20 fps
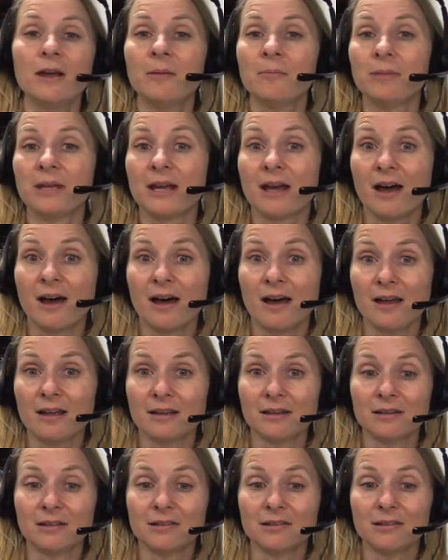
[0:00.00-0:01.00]

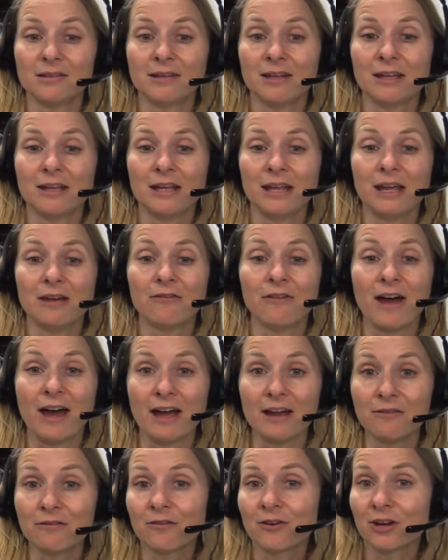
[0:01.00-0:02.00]
because if
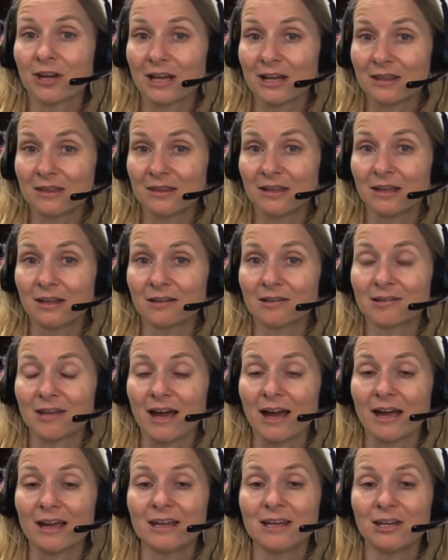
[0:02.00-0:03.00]
I forget this,
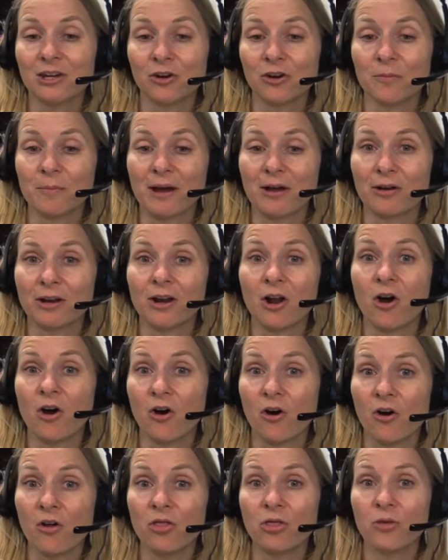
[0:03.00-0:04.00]
I hear about it
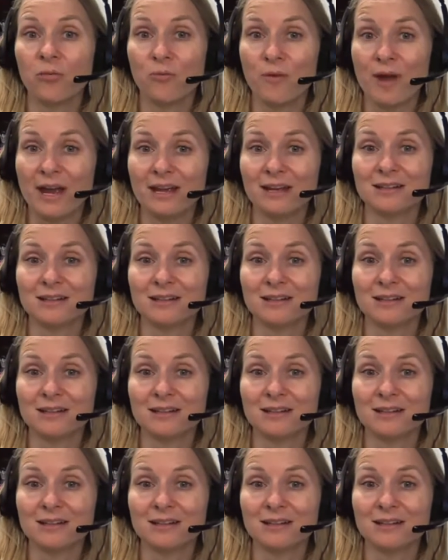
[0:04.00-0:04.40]
all the way